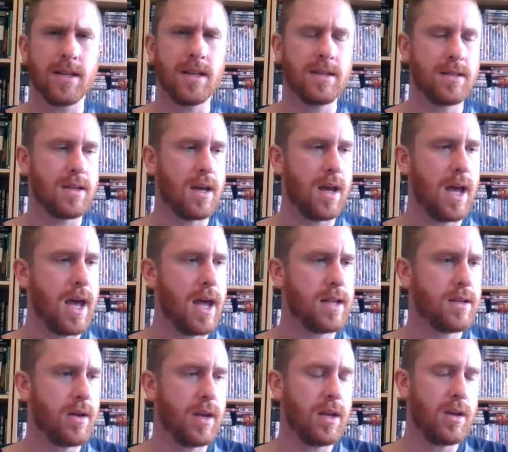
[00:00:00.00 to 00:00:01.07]
It's
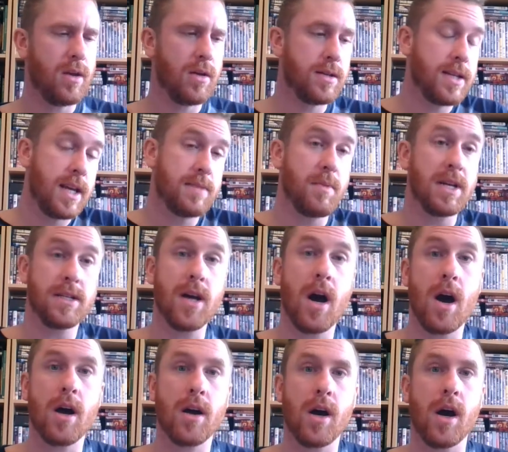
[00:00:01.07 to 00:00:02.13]
you could say it's my
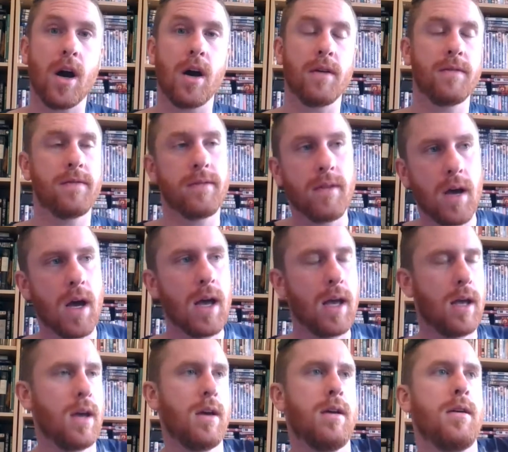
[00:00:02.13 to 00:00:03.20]
dark half,
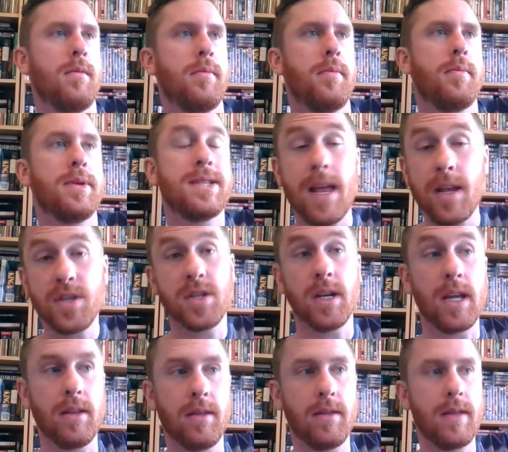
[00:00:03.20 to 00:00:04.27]

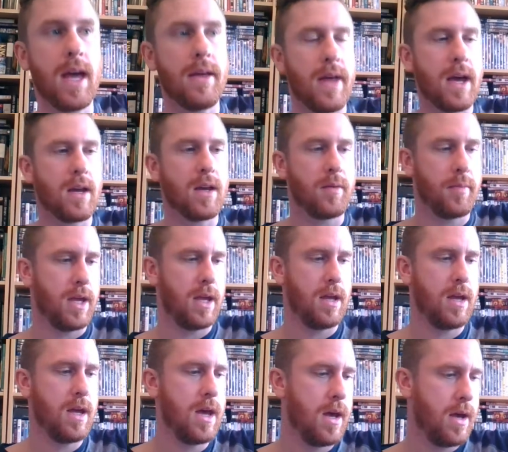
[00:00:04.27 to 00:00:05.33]
potentially. That could be
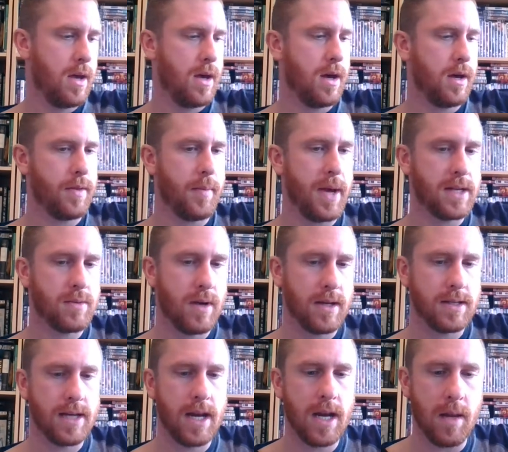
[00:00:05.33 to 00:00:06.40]
the best way of
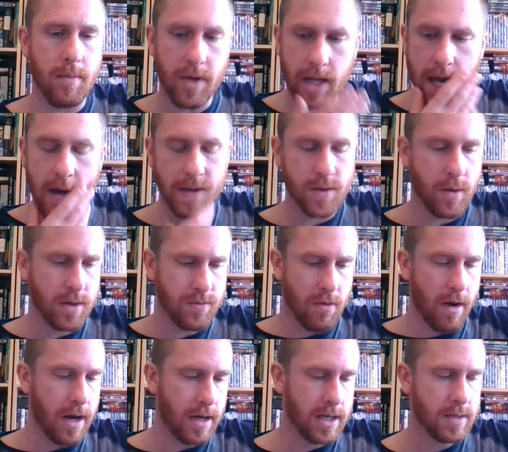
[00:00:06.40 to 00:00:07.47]
saying it. But yeah, so I was
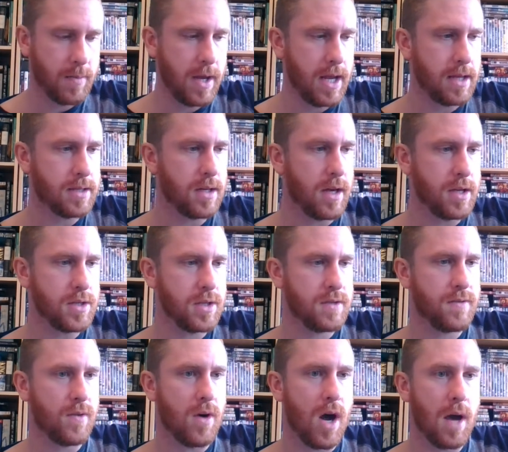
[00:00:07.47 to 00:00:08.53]
writing this piece, and I just
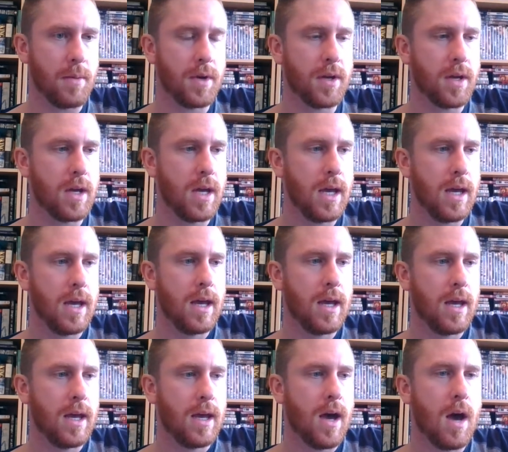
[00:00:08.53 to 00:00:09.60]
thought I'm
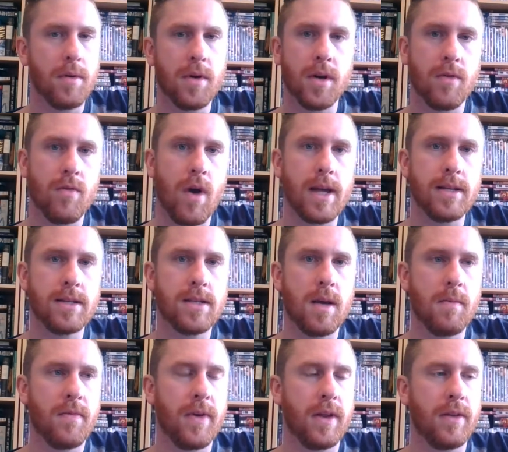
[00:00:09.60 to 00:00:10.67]
gonna write
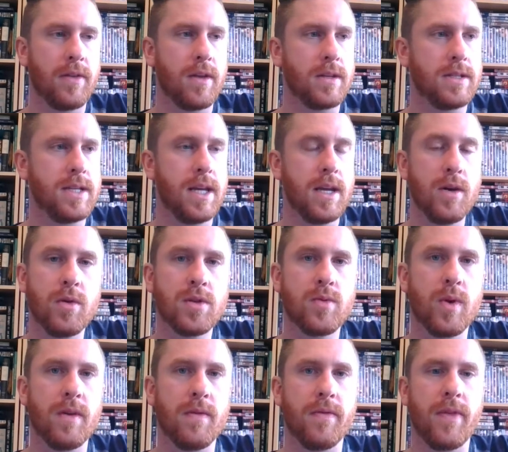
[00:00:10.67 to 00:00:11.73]
something that deals
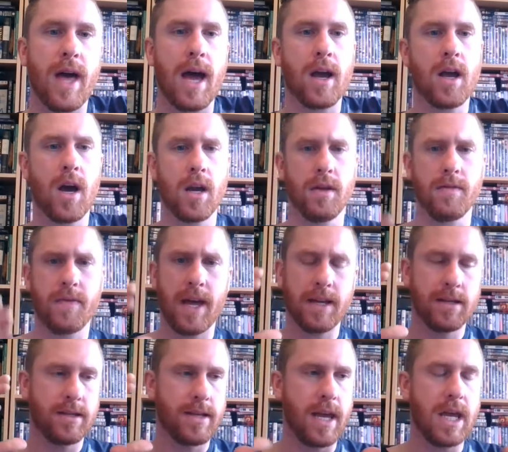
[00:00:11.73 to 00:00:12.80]
with that kind of that
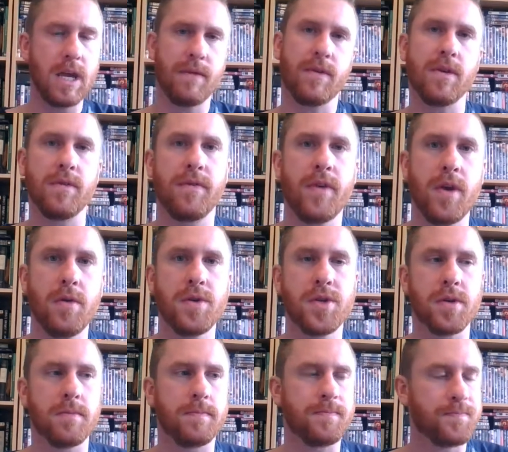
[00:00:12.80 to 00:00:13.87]
state of
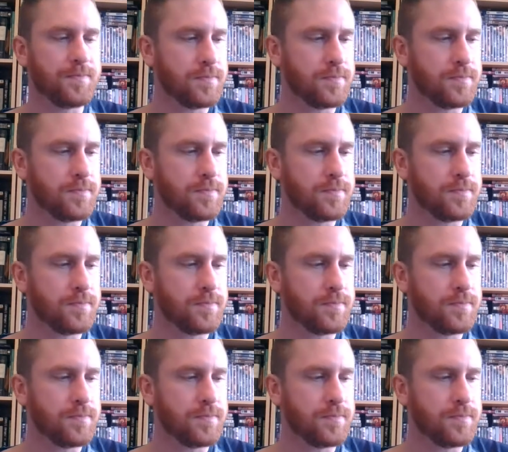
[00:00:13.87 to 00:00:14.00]
confusion.